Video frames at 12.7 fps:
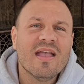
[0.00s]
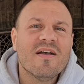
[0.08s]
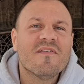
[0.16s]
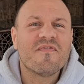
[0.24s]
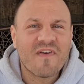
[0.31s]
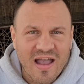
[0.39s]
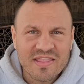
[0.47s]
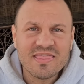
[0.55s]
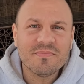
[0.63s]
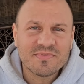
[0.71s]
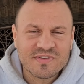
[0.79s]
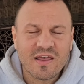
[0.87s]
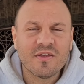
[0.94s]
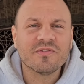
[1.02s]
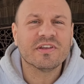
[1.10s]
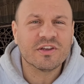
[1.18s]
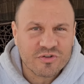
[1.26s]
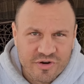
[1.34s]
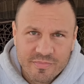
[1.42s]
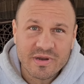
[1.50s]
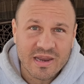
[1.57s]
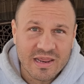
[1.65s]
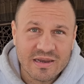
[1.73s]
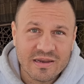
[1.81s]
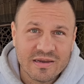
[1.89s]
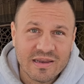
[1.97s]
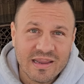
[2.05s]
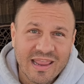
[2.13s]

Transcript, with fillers: find themselves incriminated